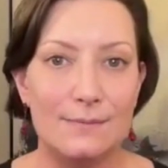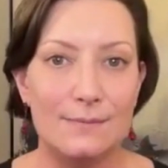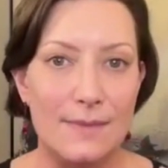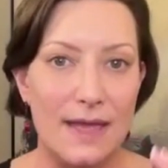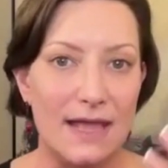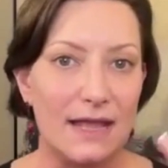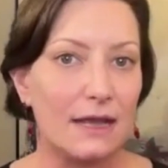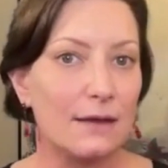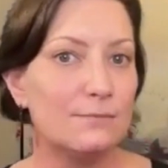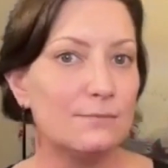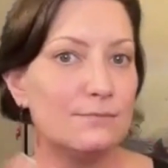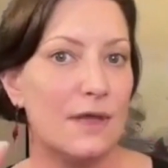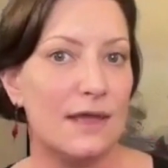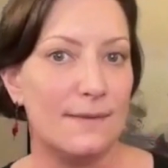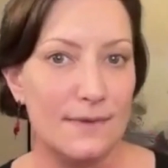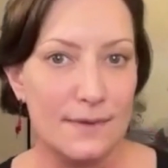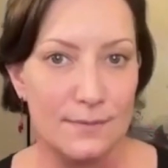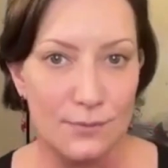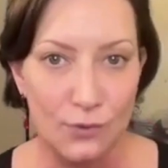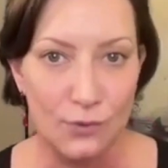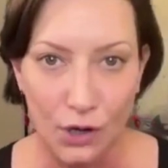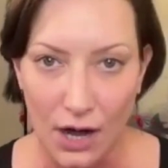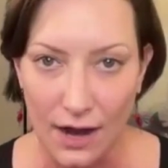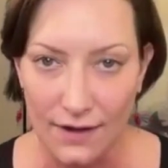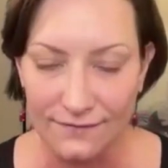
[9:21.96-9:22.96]
makeup maybe
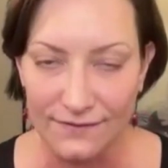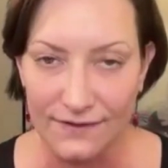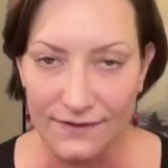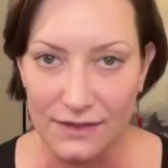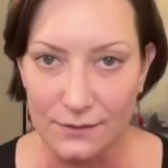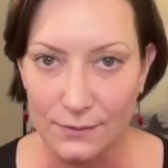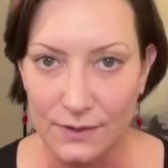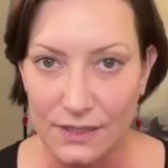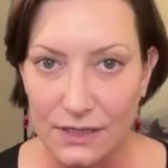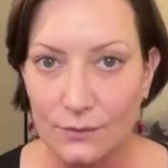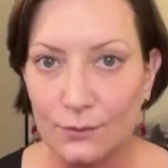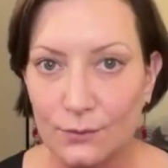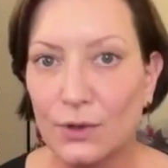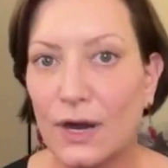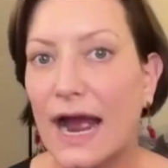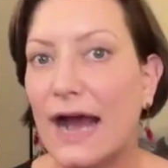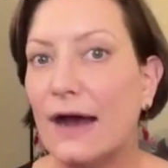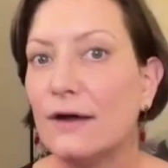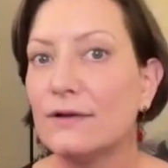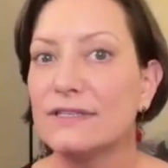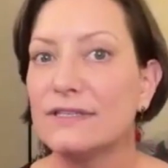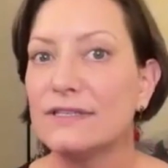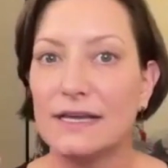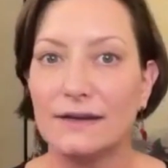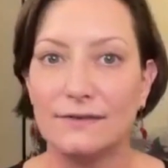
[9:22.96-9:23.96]
more often than we're
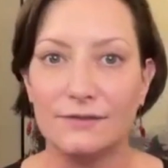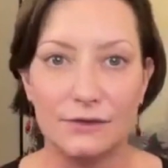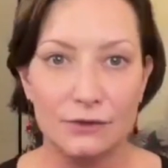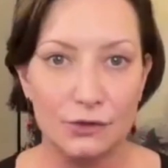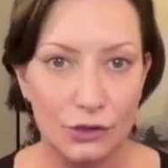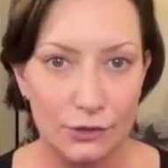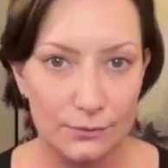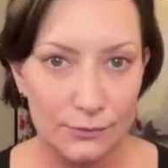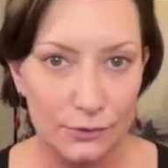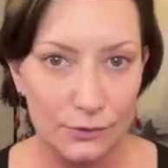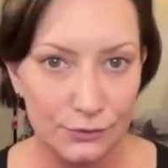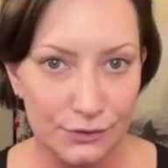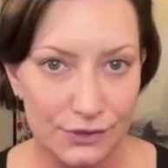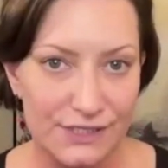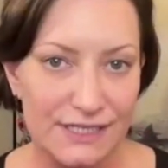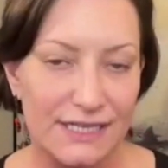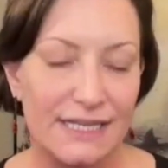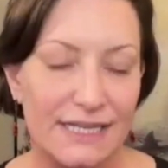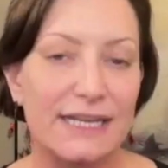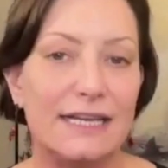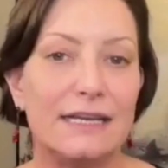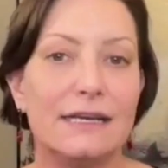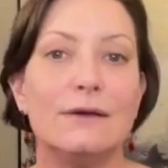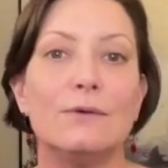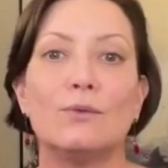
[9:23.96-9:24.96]
outside of our normal
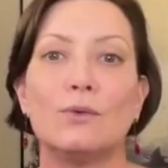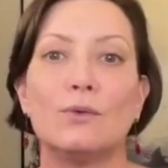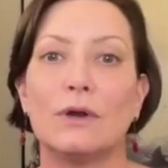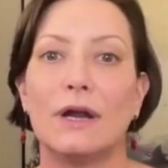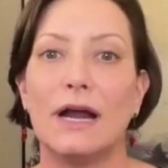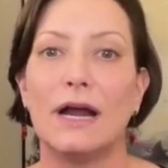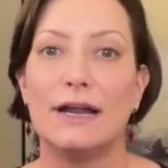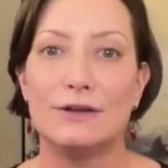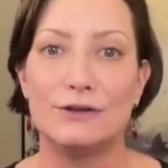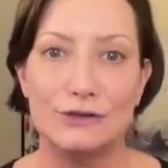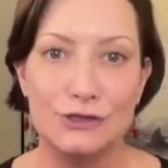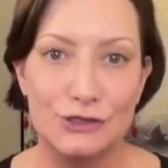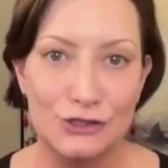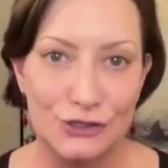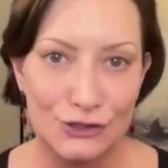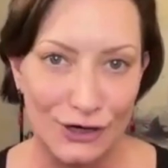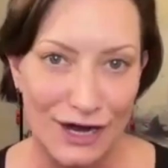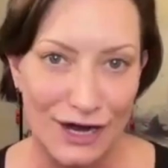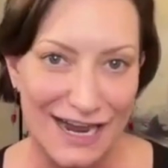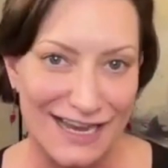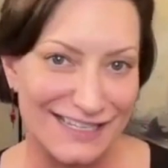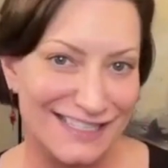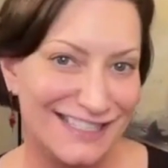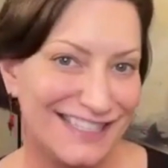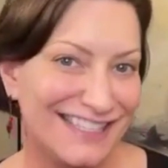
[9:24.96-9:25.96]
routine. We're under
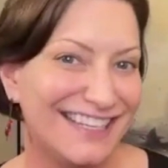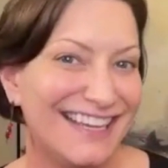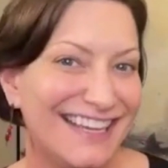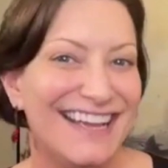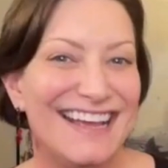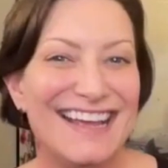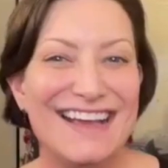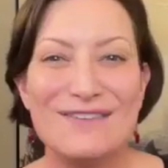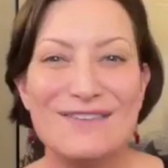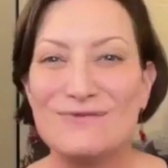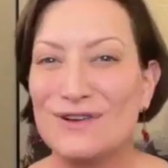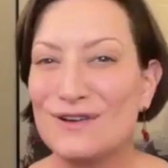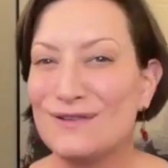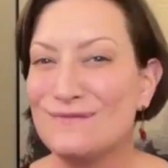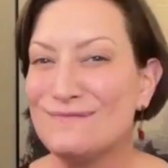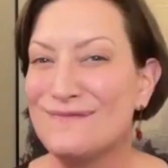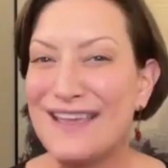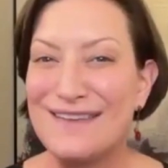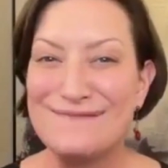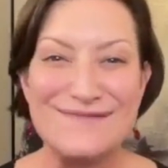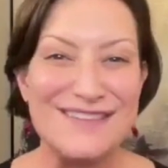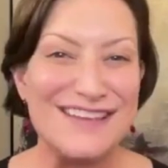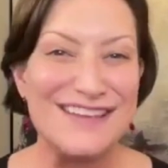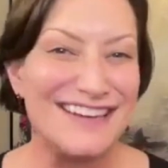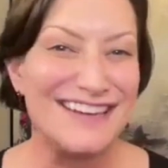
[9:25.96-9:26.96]
stress. We're
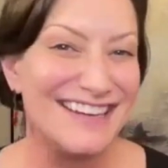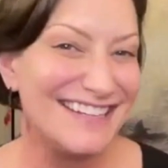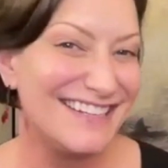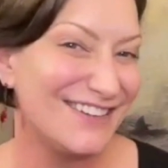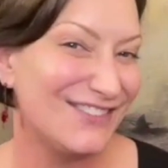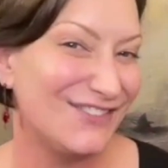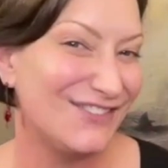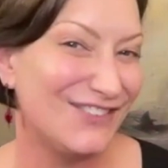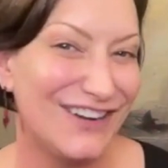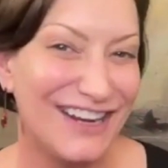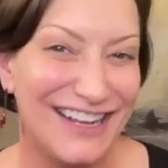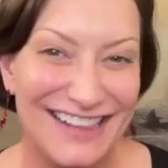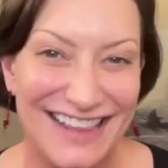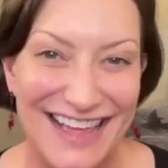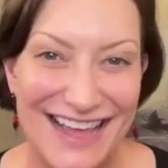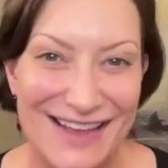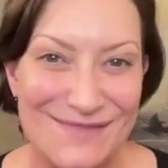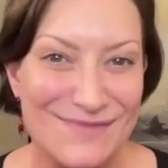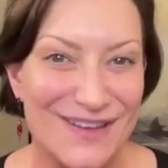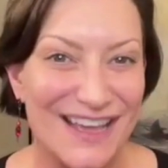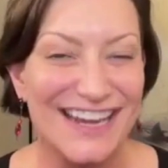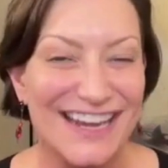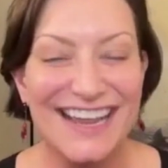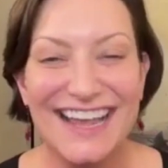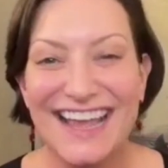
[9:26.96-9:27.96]
maybe in a different
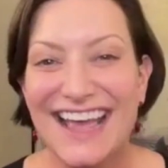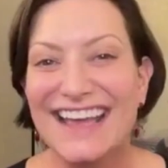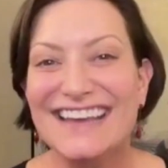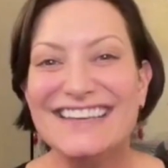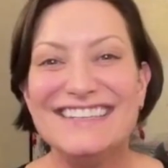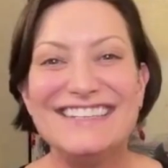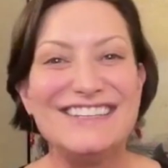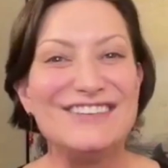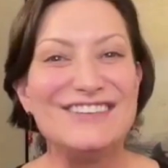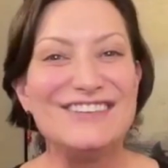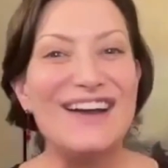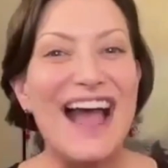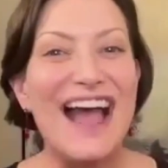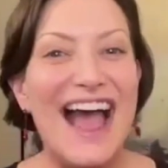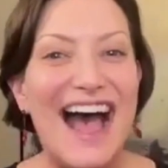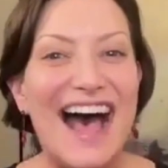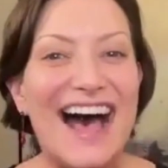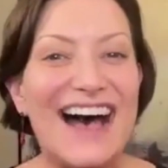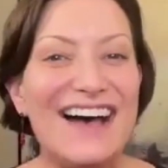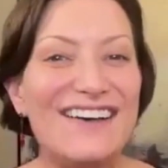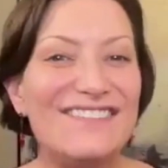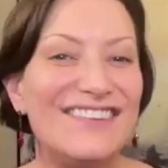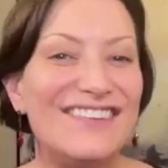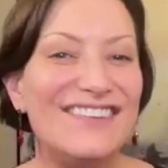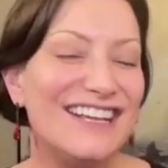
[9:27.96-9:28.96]
climate. Do you
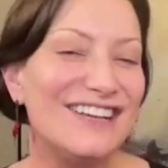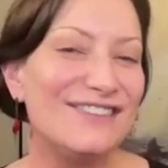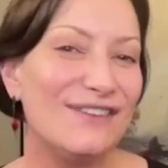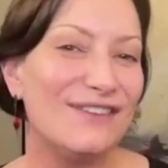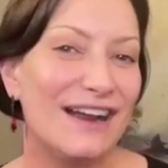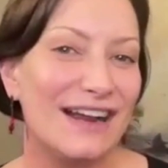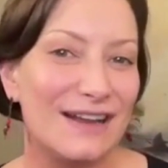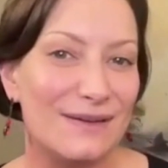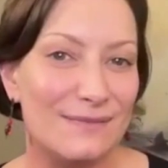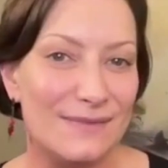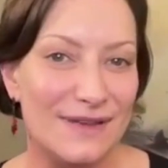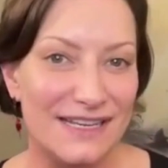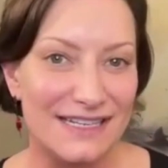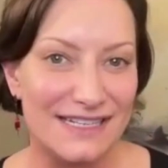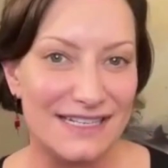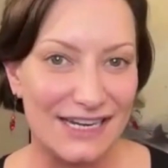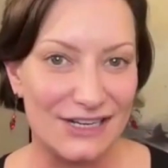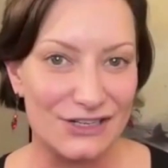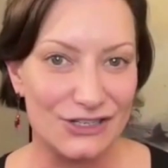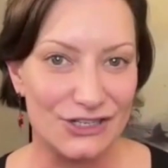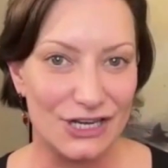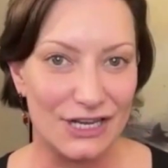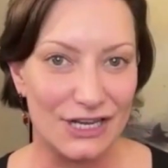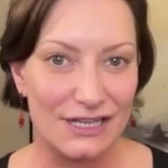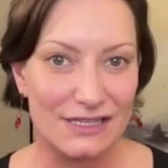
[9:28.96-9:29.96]
have any
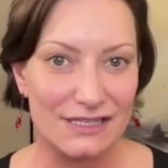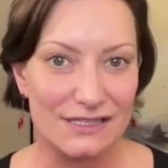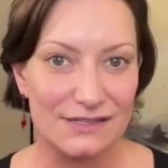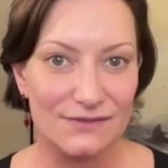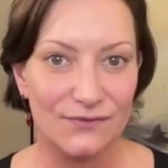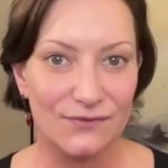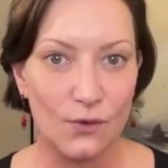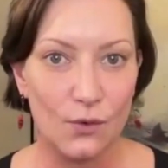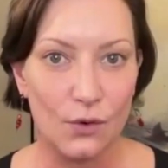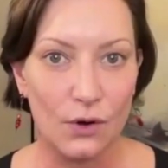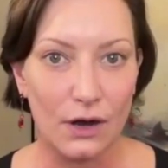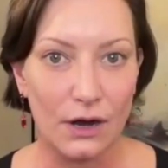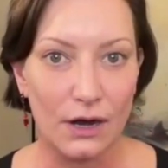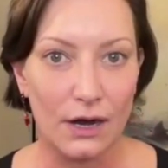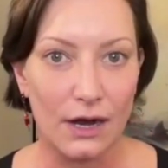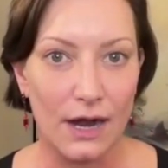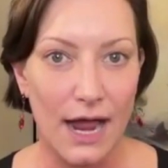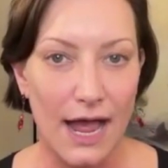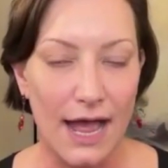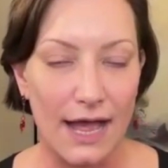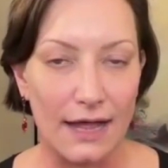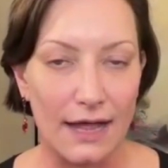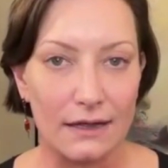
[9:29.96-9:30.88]
recommendations for